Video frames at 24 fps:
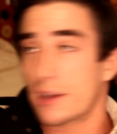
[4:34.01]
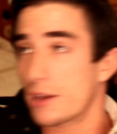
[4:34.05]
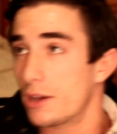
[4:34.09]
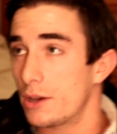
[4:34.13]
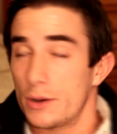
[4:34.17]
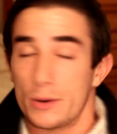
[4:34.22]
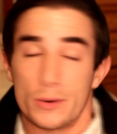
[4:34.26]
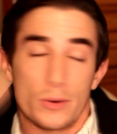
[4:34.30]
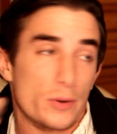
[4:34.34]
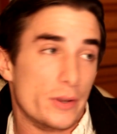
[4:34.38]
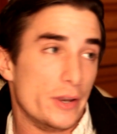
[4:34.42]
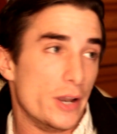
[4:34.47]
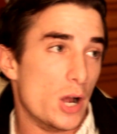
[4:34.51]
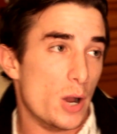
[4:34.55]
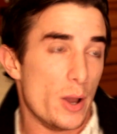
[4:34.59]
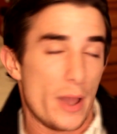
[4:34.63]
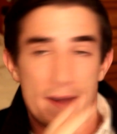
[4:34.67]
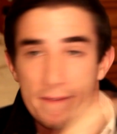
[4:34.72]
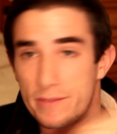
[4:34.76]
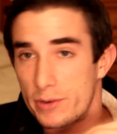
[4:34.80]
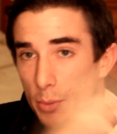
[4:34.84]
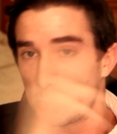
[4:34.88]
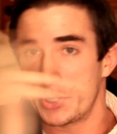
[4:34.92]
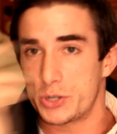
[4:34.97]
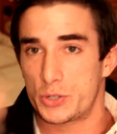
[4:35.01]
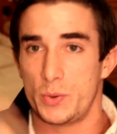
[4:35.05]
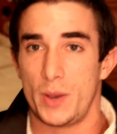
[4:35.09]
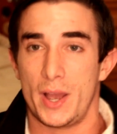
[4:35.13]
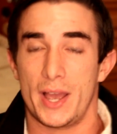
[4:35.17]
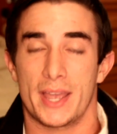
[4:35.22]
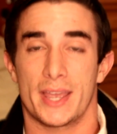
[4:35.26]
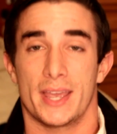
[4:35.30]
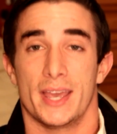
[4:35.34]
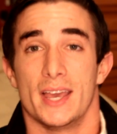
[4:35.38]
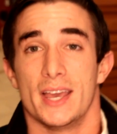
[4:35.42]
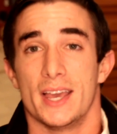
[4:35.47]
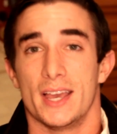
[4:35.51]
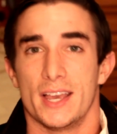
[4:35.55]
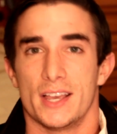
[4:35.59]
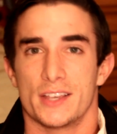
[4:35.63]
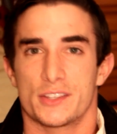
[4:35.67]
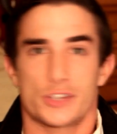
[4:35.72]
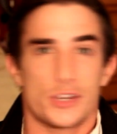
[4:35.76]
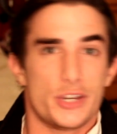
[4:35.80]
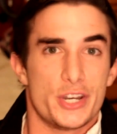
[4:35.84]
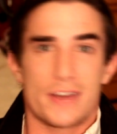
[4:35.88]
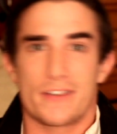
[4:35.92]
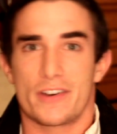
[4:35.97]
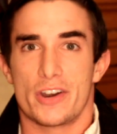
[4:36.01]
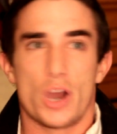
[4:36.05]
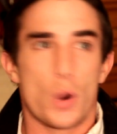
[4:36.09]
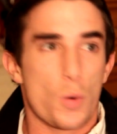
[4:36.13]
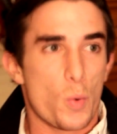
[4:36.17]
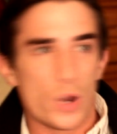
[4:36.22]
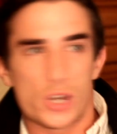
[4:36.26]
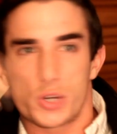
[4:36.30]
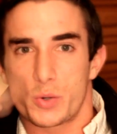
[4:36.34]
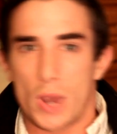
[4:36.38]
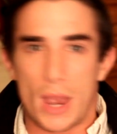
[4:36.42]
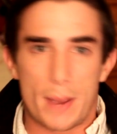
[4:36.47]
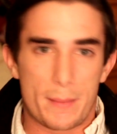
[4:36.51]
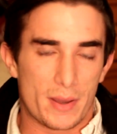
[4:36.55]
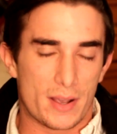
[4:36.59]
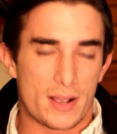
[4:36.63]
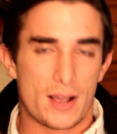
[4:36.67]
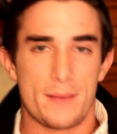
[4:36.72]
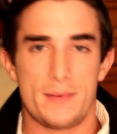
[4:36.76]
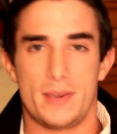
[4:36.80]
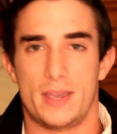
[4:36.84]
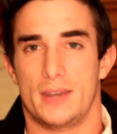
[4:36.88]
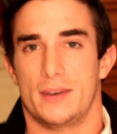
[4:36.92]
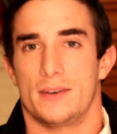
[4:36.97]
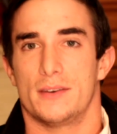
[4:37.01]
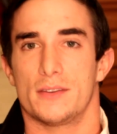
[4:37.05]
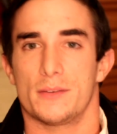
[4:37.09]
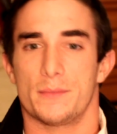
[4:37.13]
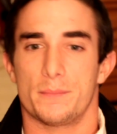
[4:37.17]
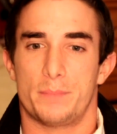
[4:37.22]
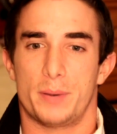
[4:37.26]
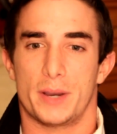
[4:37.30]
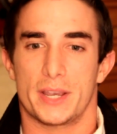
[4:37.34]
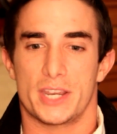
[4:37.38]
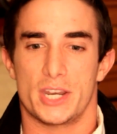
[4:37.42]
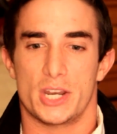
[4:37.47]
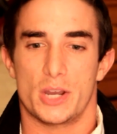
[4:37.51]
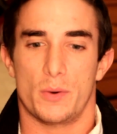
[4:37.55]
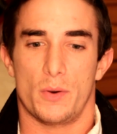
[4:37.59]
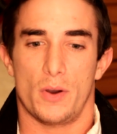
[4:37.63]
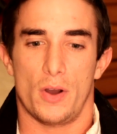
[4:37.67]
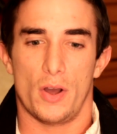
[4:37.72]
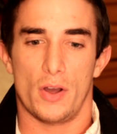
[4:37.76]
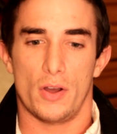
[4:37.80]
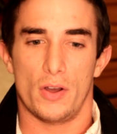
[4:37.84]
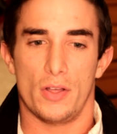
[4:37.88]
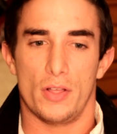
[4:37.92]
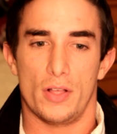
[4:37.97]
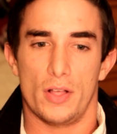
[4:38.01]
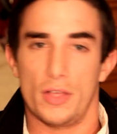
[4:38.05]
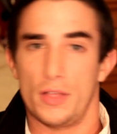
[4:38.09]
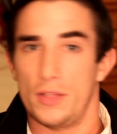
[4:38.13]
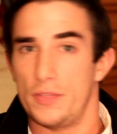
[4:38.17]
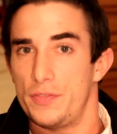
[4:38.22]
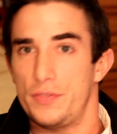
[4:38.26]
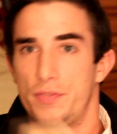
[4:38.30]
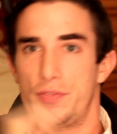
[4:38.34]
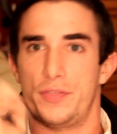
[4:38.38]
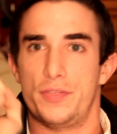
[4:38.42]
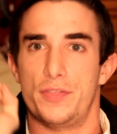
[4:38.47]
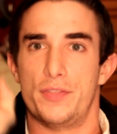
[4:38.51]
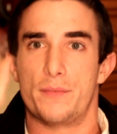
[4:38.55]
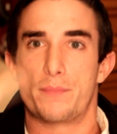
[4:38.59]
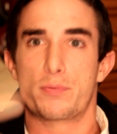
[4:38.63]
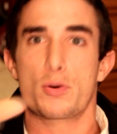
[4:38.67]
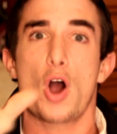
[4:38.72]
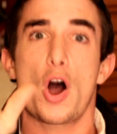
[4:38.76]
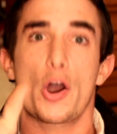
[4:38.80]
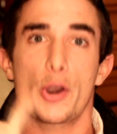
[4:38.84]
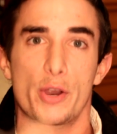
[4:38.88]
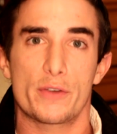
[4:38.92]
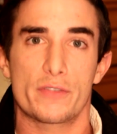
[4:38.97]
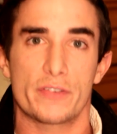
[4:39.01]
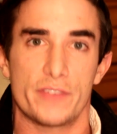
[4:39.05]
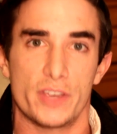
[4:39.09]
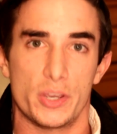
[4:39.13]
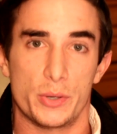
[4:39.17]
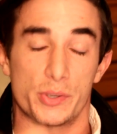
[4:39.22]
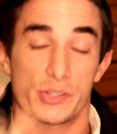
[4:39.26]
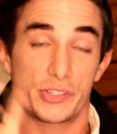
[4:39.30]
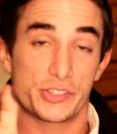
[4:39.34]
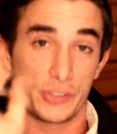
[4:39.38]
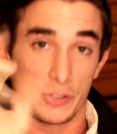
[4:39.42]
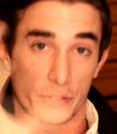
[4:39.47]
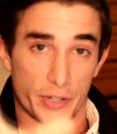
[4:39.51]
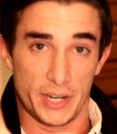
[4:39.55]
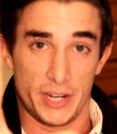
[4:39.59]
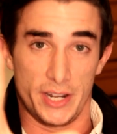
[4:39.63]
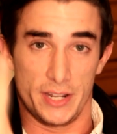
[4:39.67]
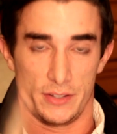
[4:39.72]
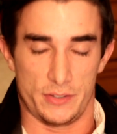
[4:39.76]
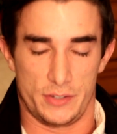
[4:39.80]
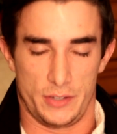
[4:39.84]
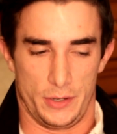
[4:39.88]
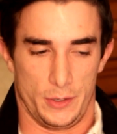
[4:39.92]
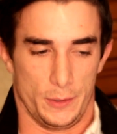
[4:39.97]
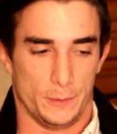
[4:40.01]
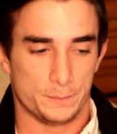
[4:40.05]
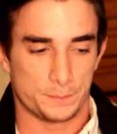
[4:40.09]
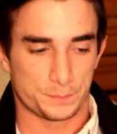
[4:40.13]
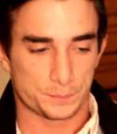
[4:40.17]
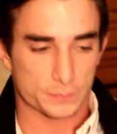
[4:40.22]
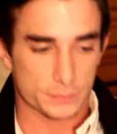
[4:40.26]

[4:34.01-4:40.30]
go, you know, every which way, so you never know which way I'm going to come in, but, you know, the broad overview is still getting to you.